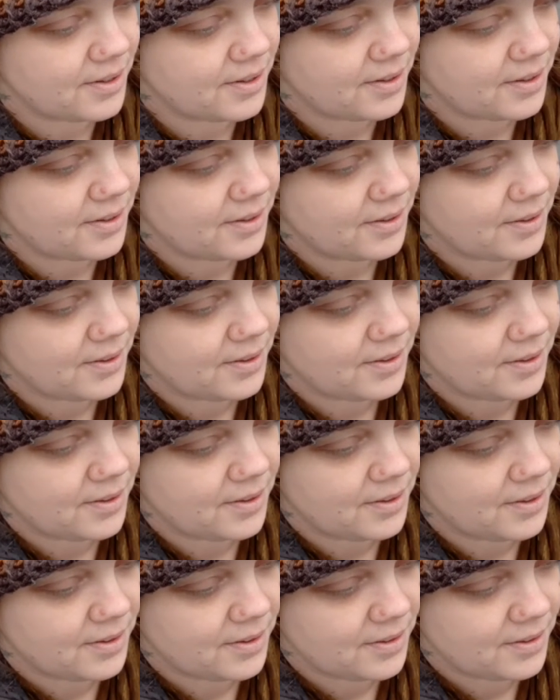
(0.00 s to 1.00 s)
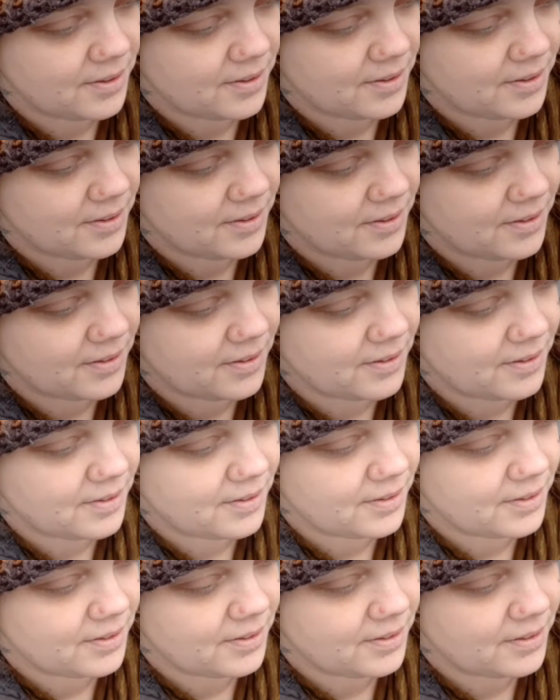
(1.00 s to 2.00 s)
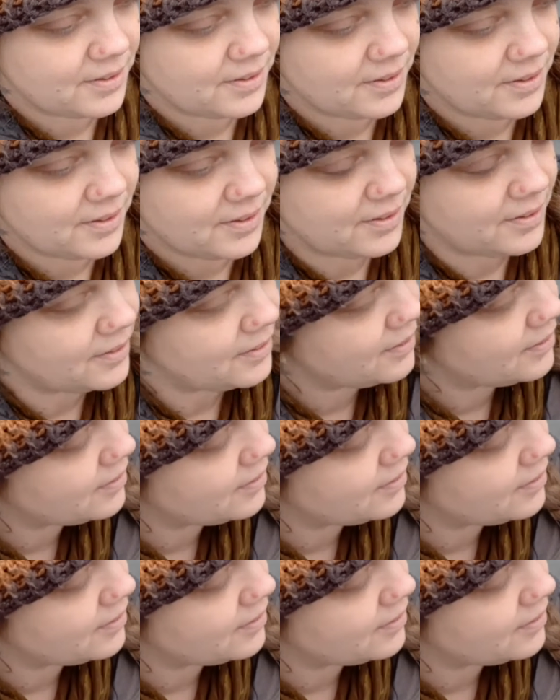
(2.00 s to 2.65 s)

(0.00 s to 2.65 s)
(silence)